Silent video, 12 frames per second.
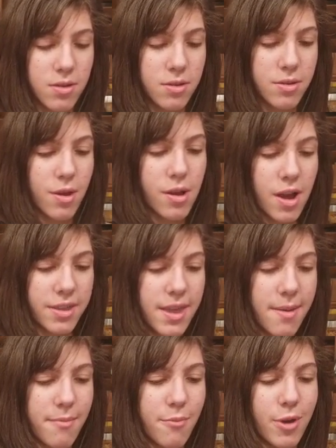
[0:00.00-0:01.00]
You cut
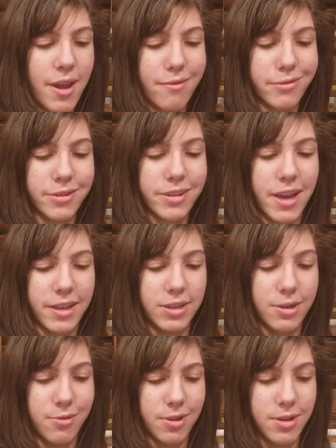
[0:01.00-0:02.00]
them whatever size you
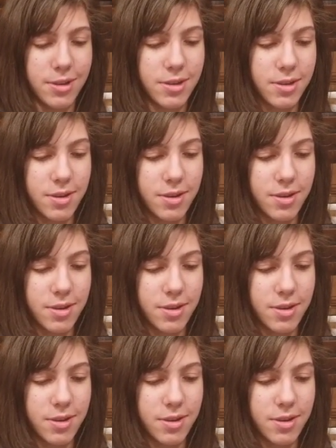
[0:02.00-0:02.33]
want,